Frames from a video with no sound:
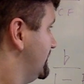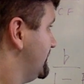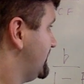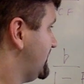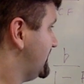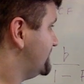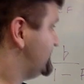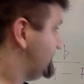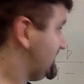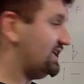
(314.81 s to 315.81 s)
The key
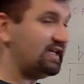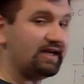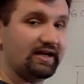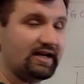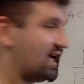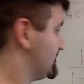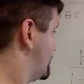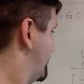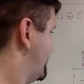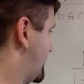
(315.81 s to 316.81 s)
of D has
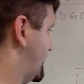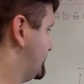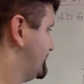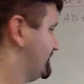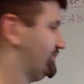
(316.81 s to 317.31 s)
one flat.